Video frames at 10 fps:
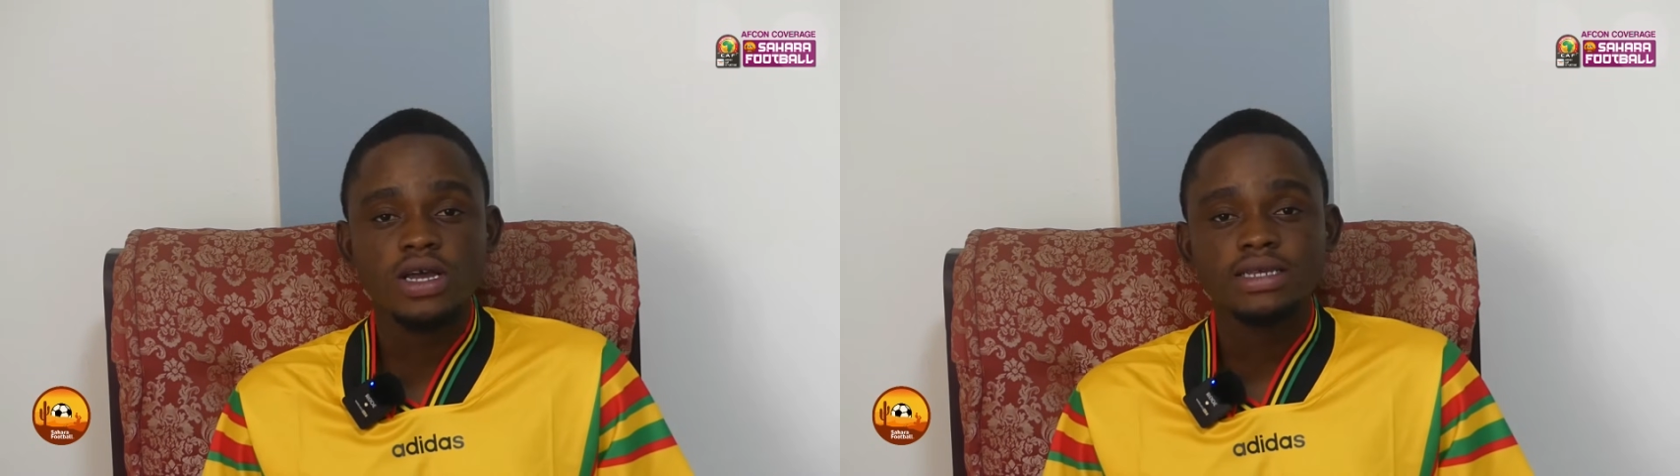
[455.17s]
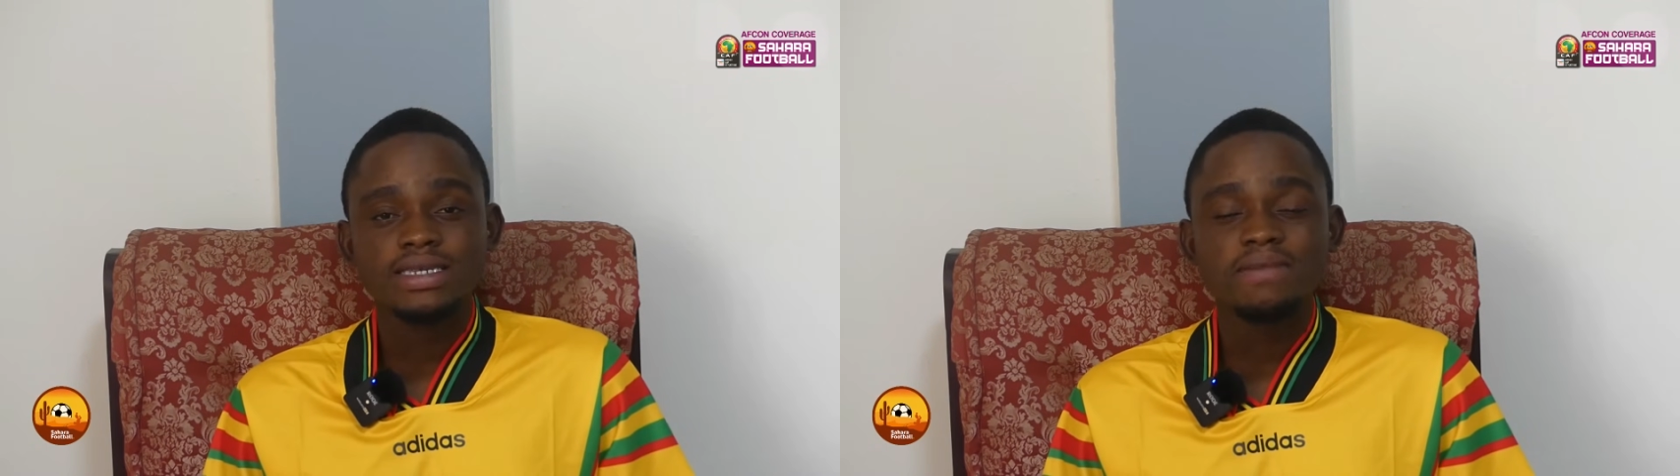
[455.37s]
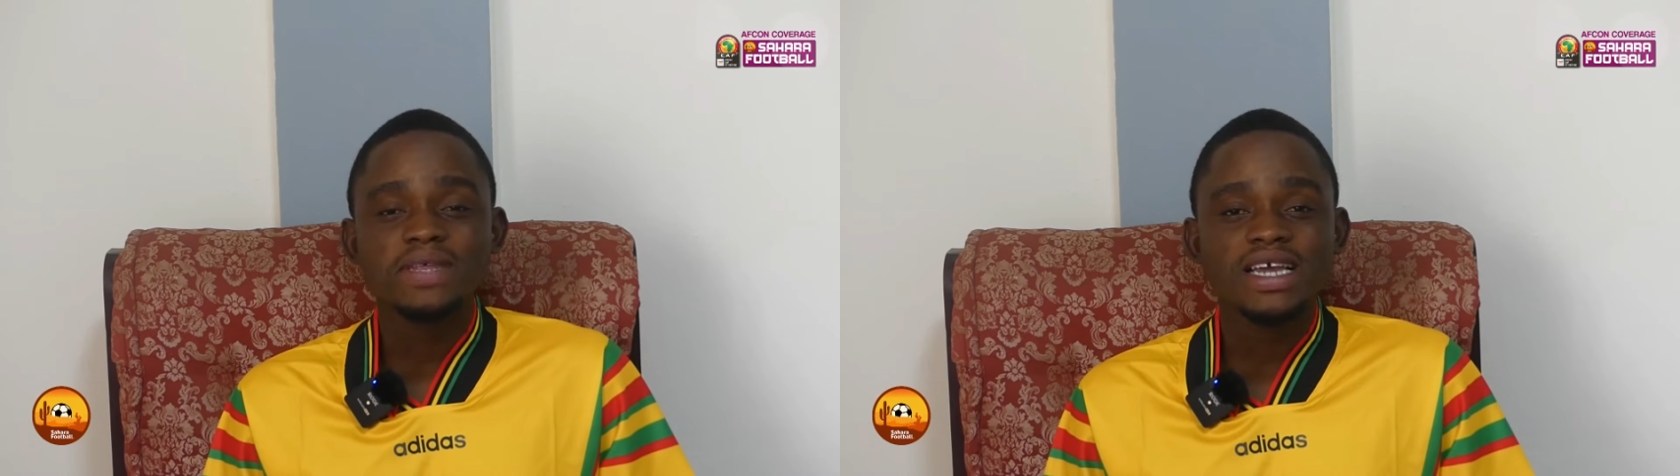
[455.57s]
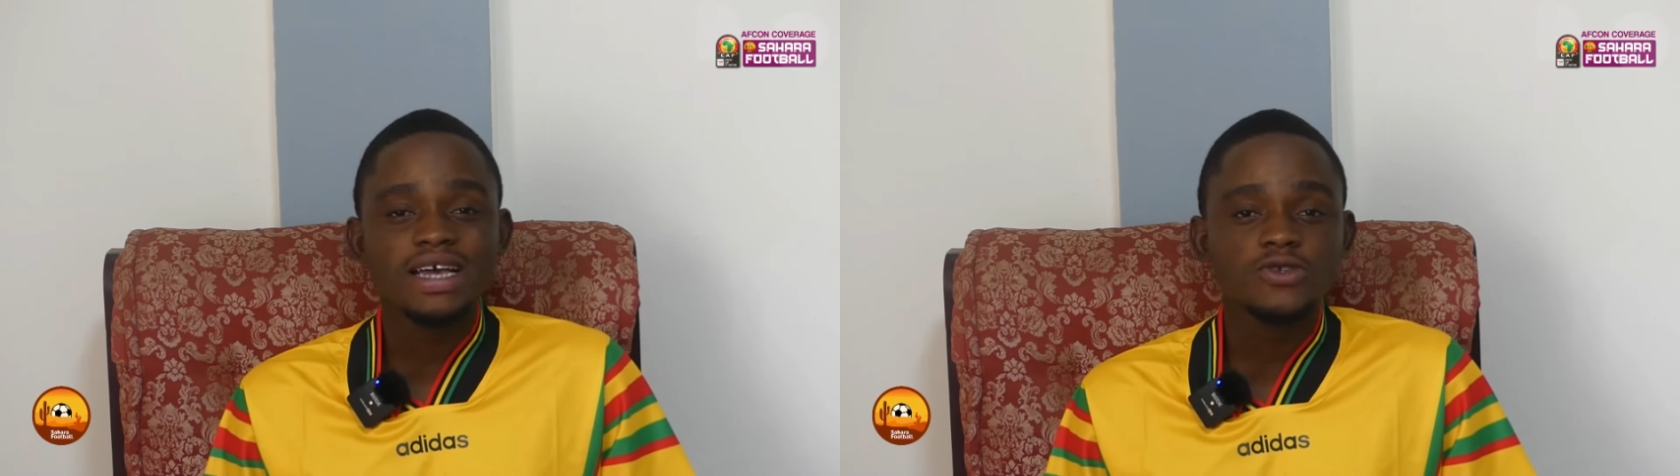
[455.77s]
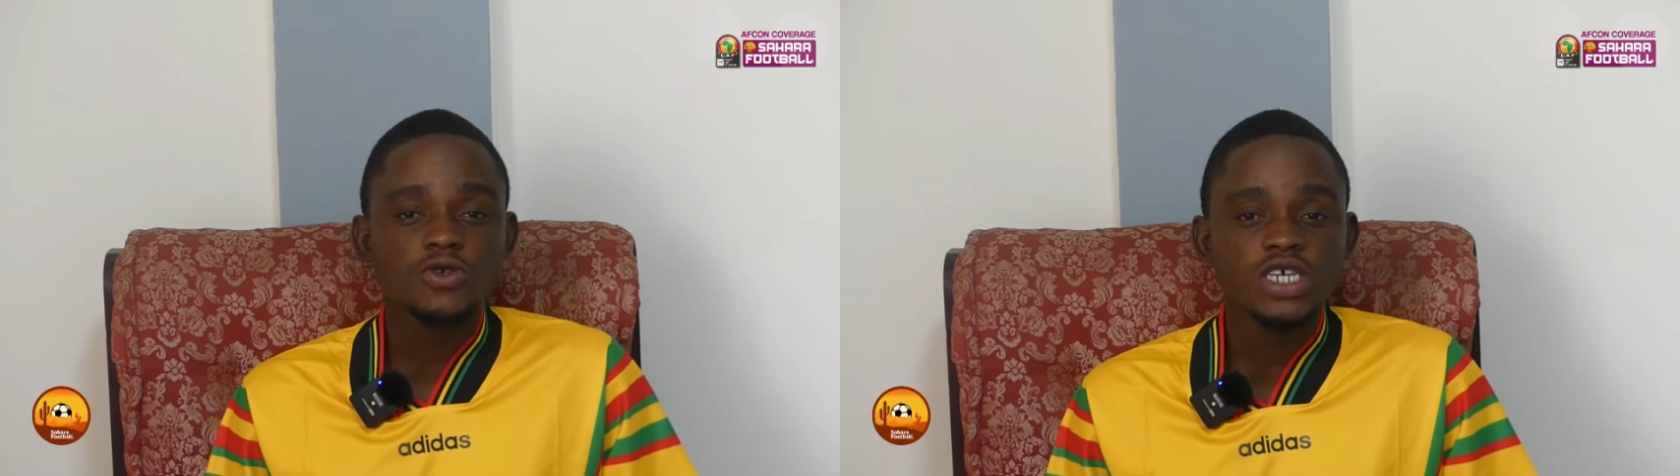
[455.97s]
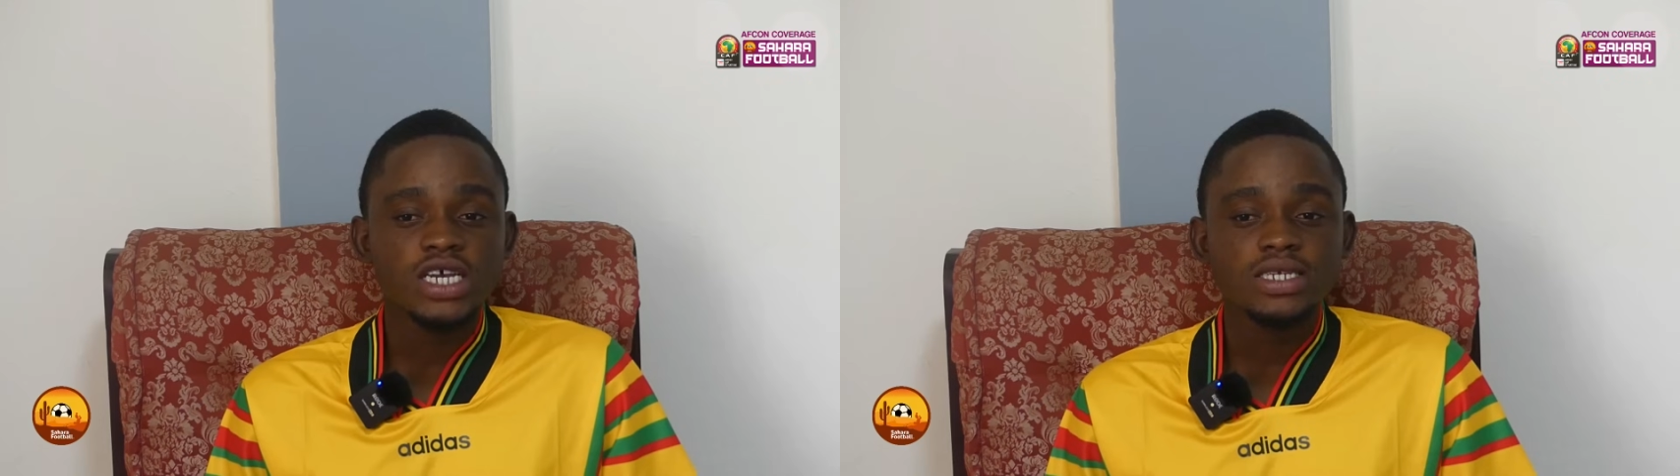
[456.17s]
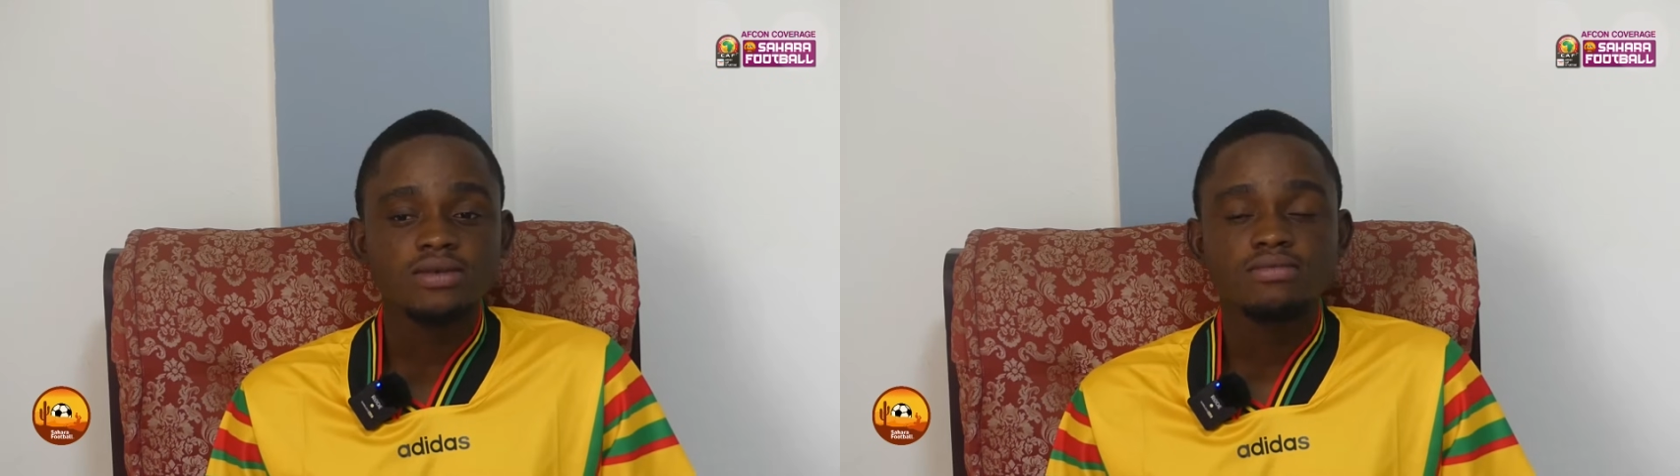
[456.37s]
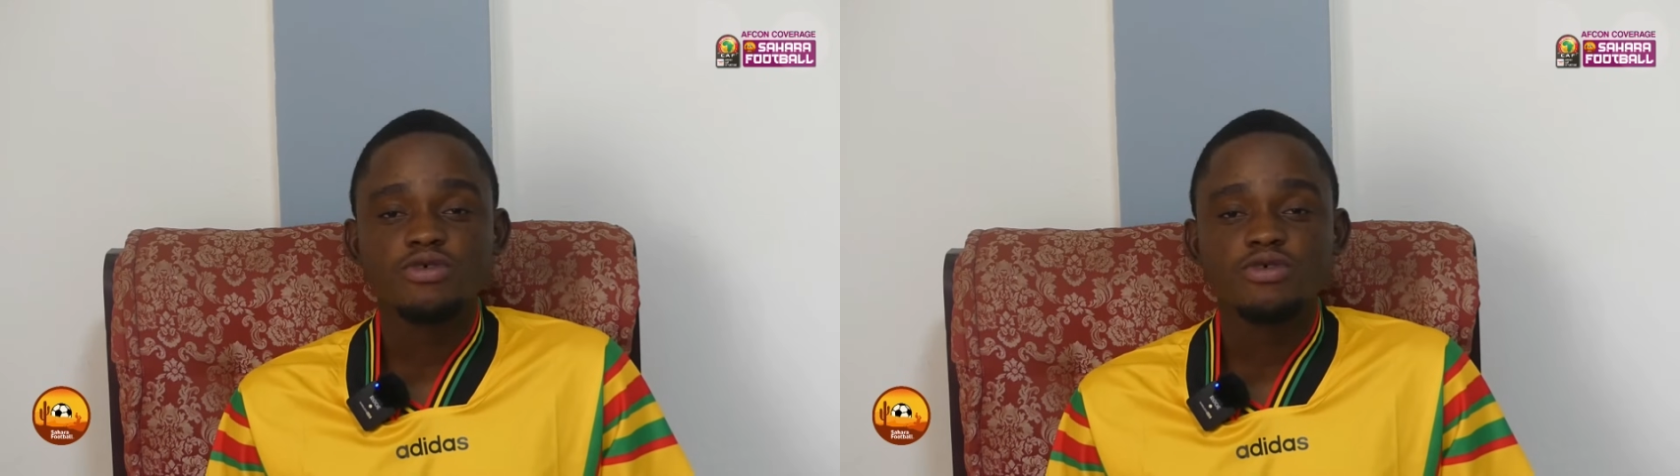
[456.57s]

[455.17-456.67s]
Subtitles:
Something has to change,